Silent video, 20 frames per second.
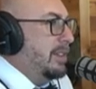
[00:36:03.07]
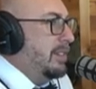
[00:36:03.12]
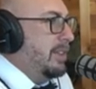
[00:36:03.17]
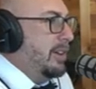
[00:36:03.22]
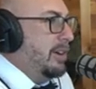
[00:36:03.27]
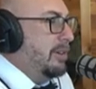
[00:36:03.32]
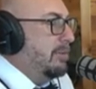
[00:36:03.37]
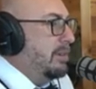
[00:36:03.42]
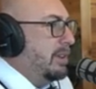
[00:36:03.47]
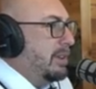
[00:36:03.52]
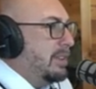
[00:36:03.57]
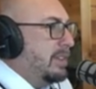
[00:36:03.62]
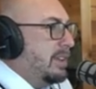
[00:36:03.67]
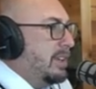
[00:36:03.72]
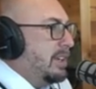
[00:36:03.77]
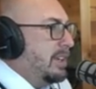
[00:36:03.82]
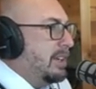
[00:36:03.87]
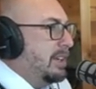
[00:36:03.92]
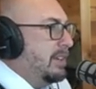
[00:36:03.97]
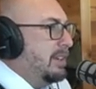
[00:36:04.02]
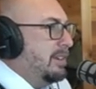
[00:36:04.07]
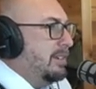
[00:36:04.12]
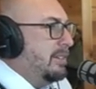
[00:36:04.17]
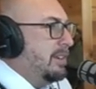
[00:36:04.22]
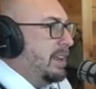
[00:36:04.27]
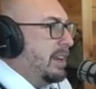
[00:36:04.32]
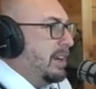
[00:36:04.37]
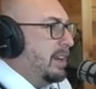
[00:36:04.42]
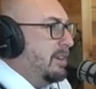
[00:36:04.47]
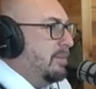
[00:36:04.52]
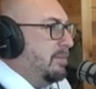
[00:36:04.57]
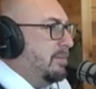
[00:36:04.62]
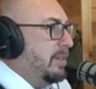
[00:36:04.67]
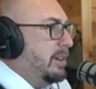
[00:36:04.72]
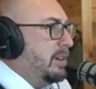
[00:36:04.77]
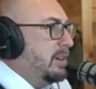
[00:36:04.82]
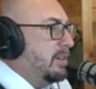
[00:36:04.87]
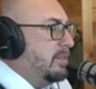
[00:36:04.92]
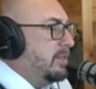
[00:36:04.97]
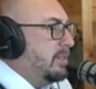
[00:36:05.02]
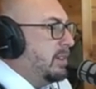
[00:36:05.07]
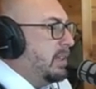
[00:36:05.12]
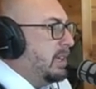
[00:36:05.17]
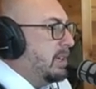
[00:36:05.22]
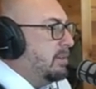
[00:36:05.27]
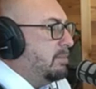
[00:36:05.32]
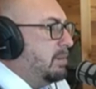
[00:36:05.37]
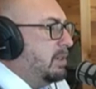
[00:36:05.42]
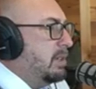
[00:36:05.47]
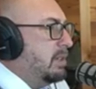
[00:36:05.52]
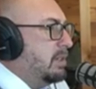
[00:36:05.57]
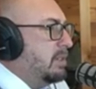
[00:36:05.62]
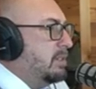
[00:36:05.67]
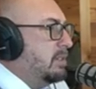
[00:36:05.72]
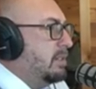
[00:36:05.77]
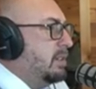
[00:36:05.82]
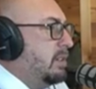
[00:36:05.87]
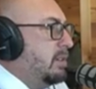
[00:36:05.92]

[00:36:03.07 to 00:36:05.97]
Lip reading: I always say I didn't figure for that because,